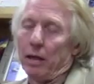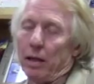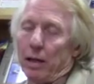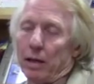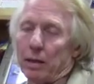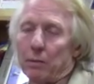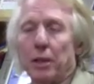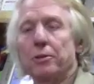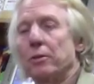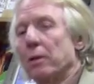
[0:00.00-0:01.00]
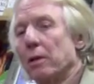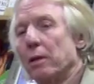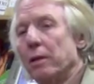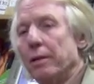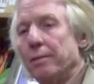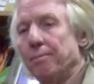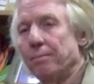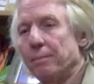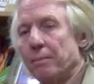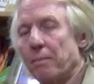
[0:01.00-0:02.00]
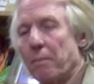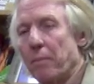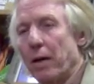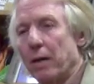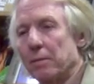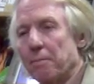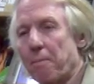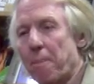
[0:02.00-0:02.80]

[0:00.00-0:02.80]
And I'm not sure, but